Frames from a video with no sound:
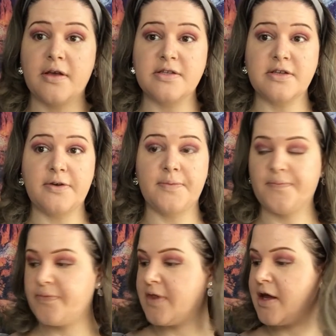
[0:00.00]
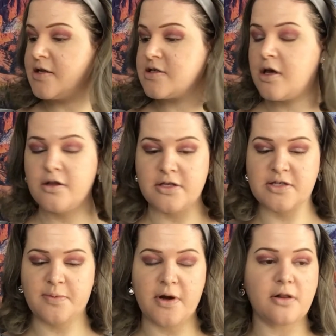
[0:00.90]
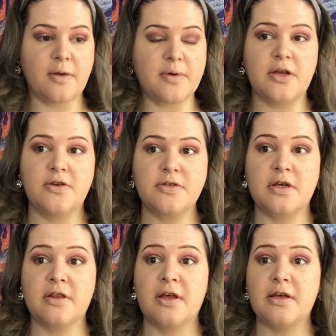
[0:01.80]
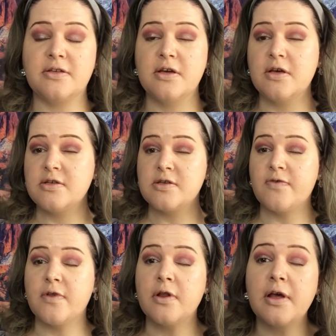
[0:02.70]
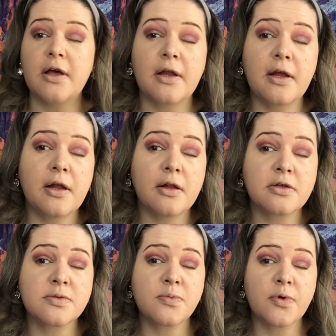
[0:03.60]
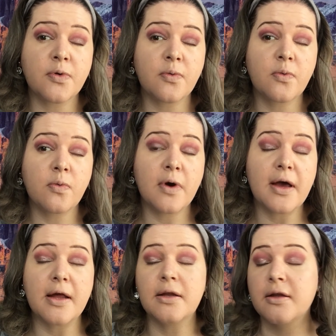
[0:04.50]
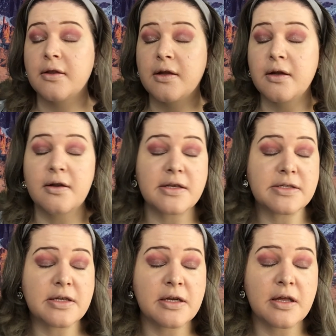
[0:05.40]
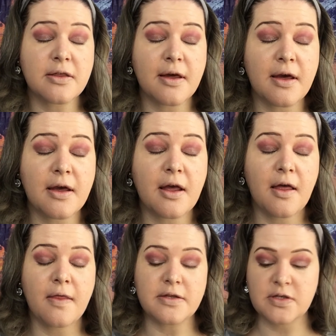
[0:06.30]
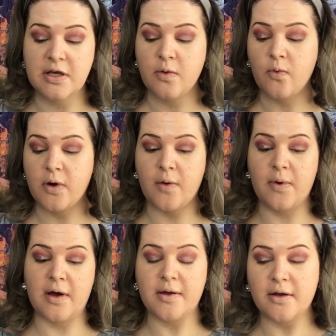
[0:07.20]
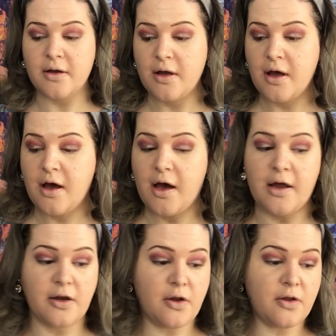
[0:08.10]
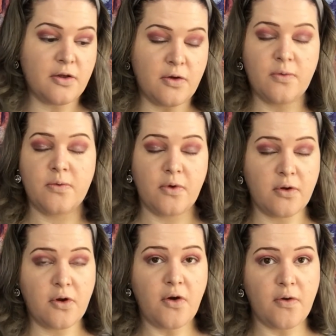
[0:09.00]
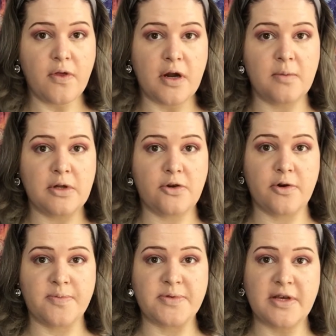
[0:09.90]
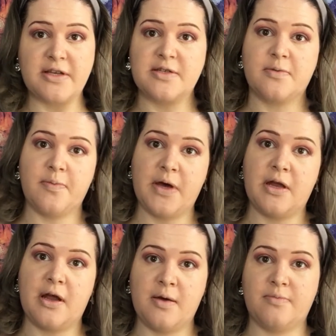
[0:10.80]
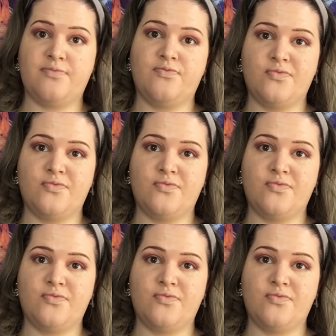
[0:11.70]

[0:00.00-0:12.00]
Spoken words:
So that is all the sparkle I'm going to use on that. If you look at it, it looks more wet than it does anything, and that's what I want. You know that I'm glitter obsessed, but I'm